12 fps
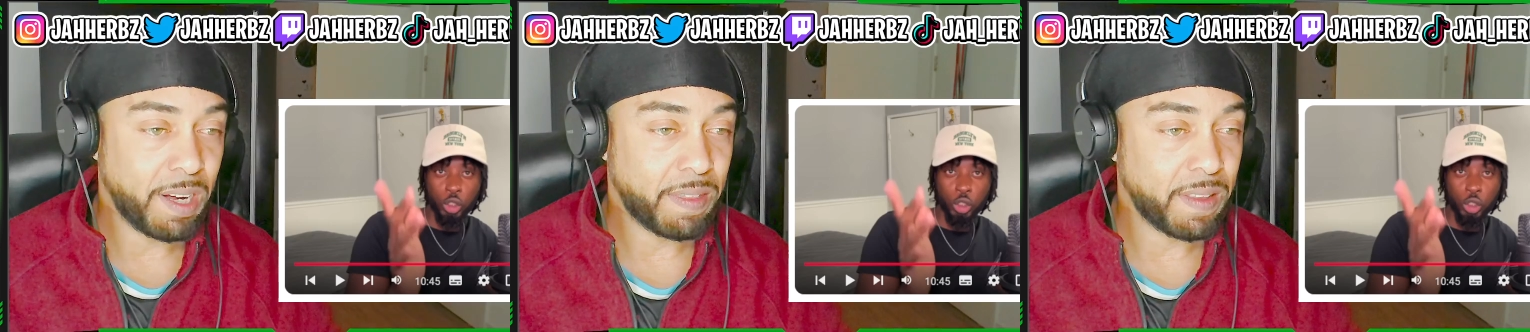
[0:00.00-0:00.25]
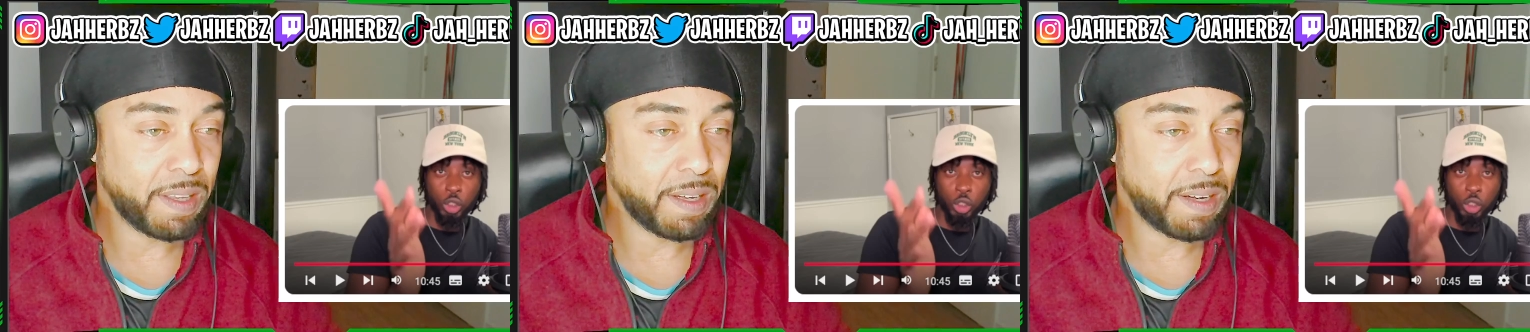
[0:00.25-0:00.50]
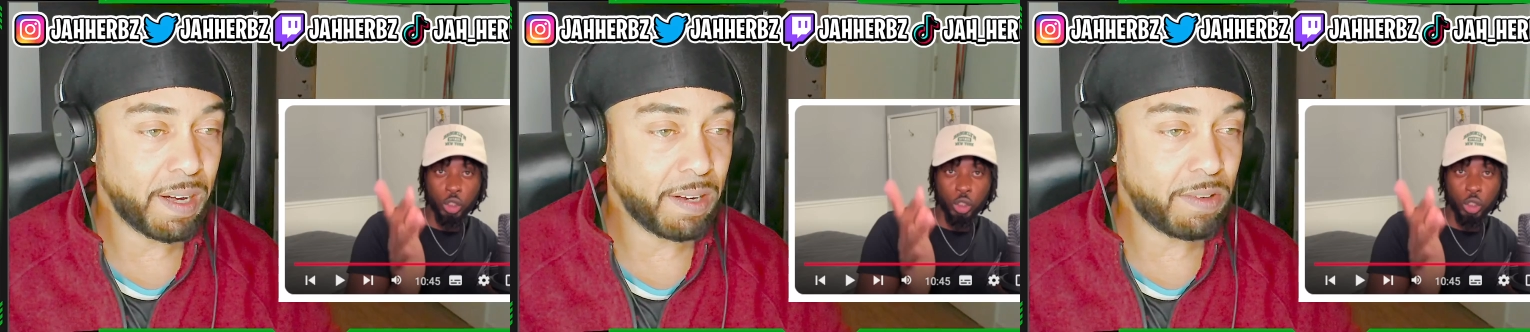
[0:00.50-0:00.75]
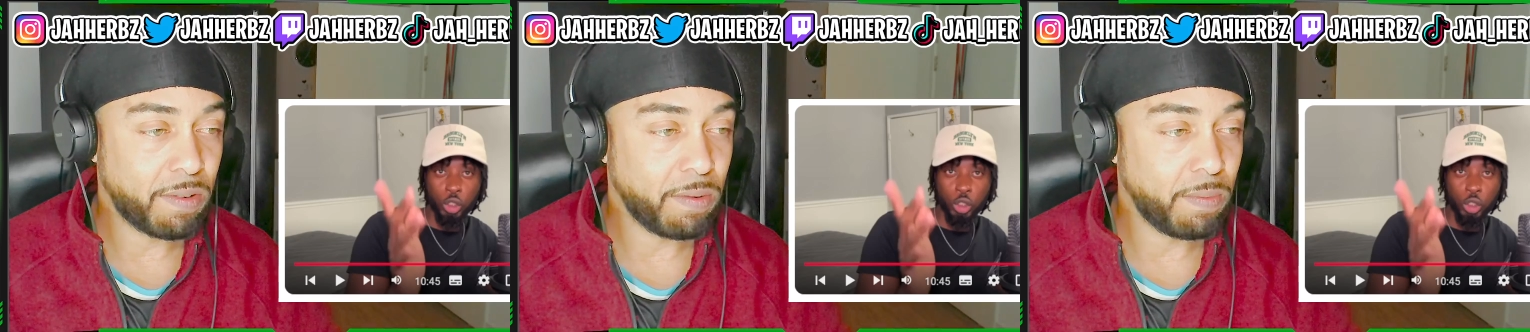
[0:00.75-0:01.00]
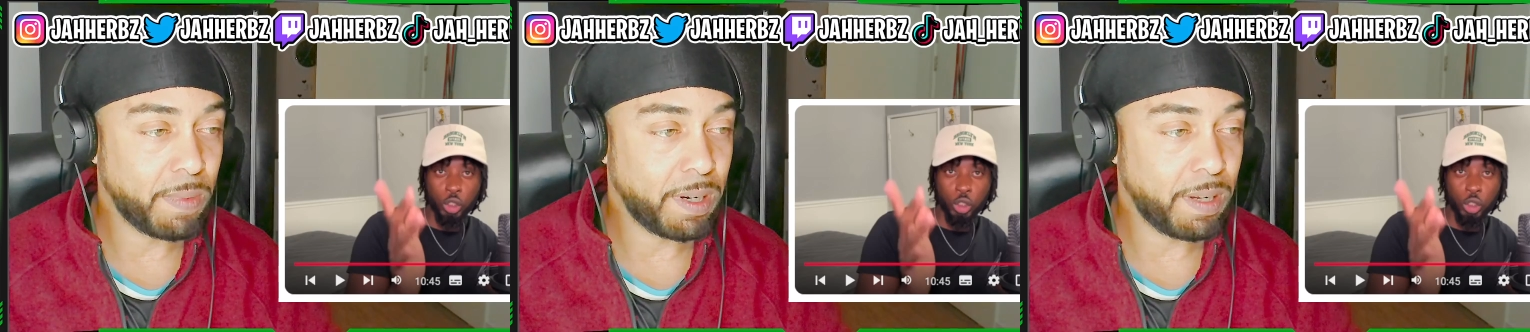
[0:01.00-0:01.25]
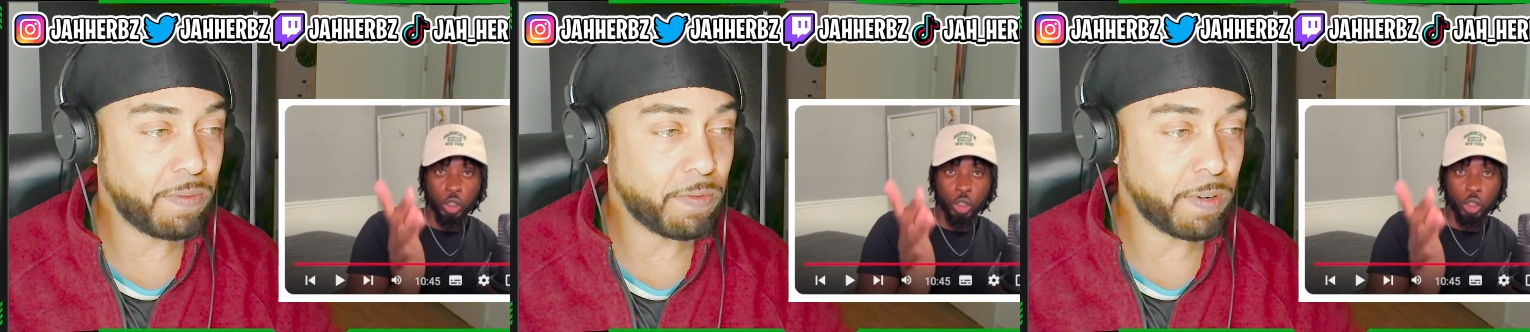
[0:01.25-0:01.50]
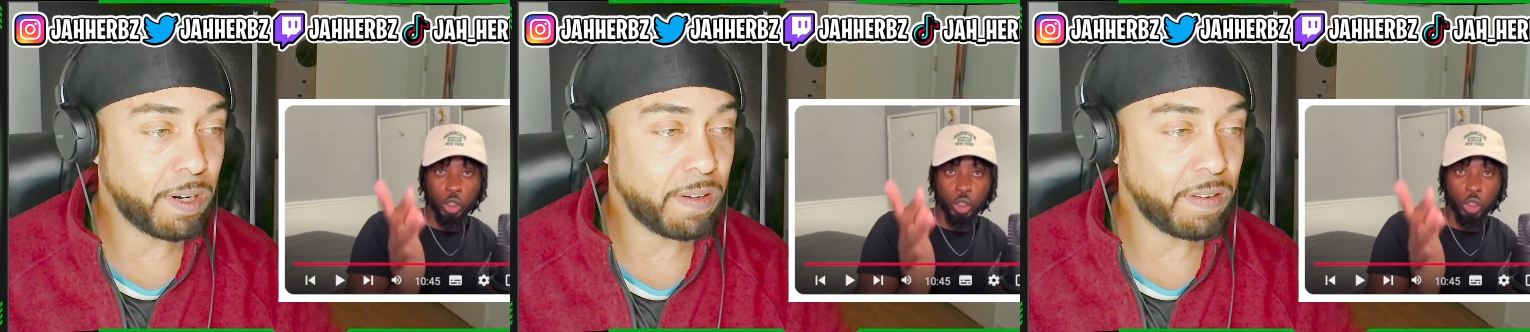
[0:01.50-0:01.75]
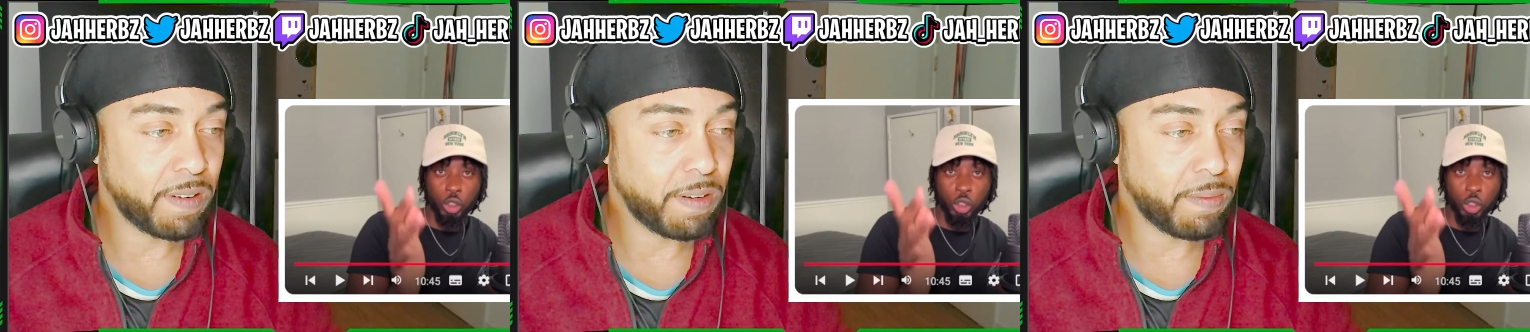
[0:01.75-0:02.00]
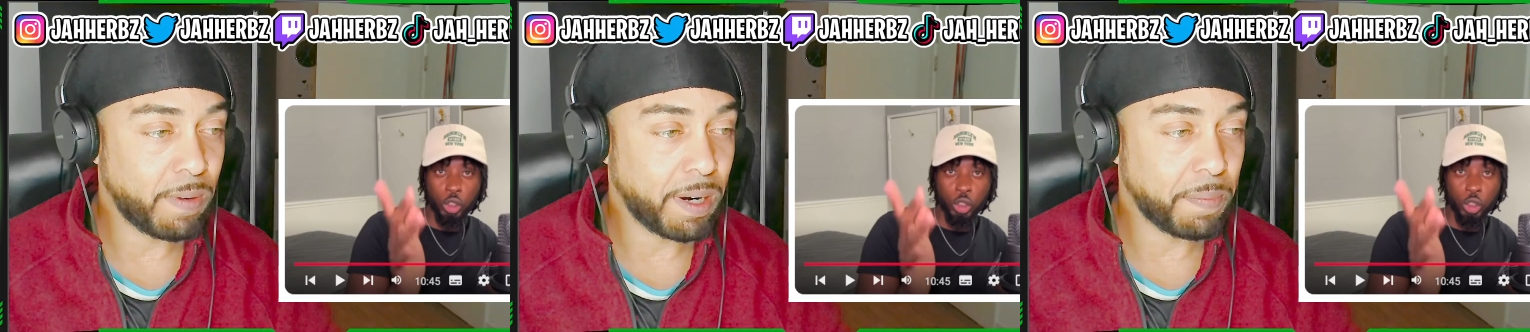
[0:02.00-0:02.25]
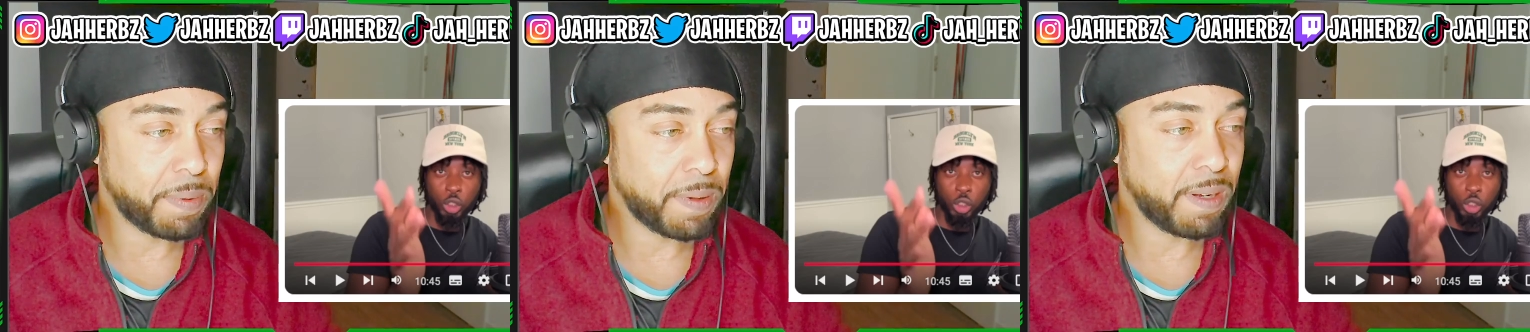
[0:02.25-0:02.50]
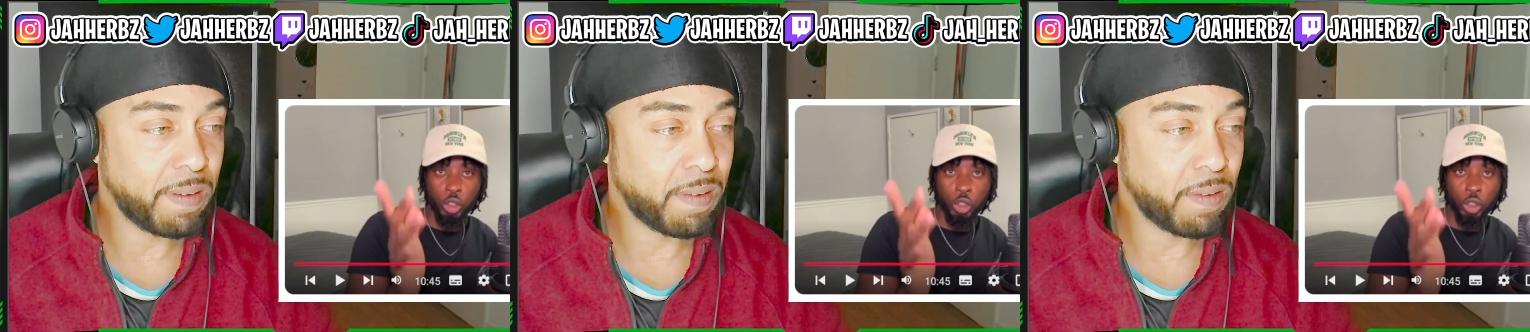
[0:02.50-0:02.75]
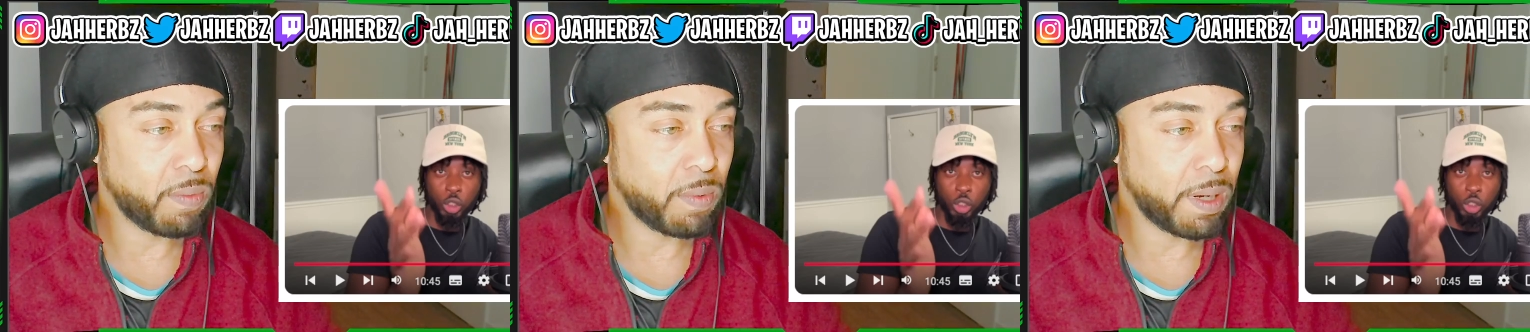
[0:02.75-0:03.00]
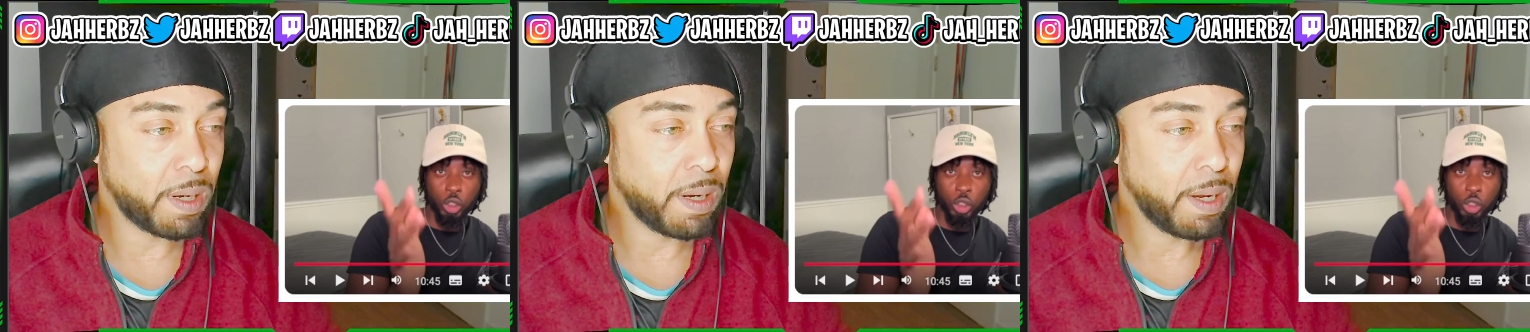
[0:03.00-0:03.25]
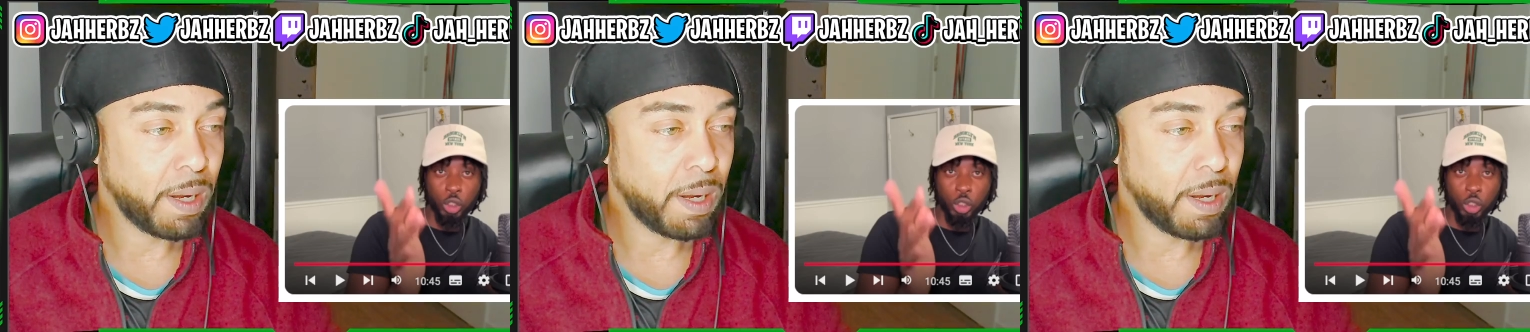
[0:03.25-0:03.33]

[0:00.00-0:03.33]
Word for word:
Speaker 1: I think, got too many friends in the right places where